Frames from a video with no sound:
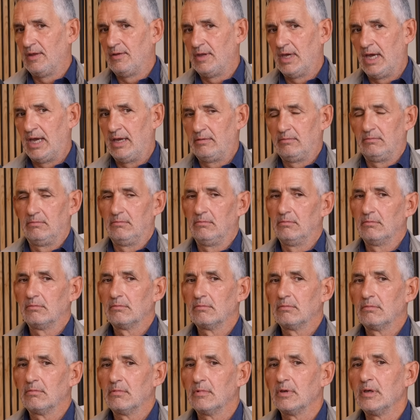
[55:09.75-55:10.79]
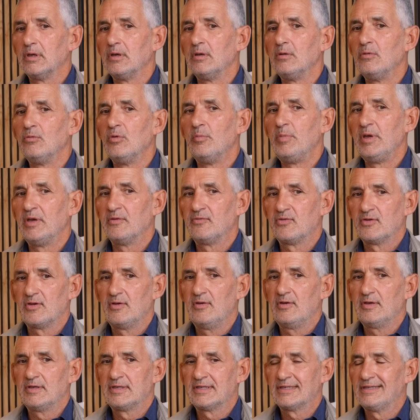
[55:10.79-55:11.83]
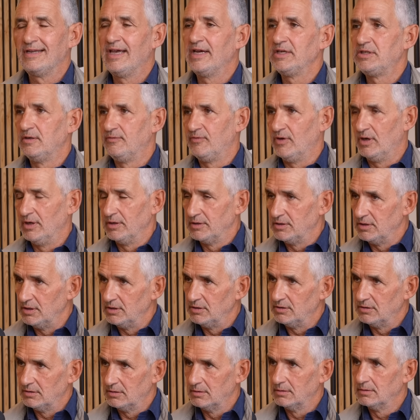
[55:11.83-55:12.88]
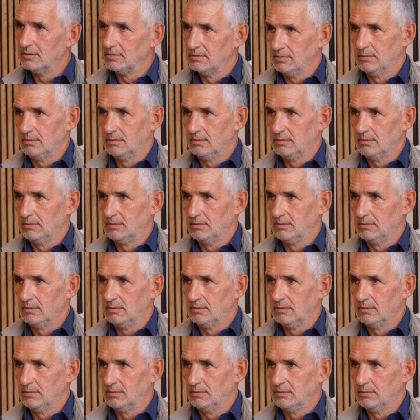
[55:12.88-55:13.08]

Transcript: that that will be a, a slight advantage.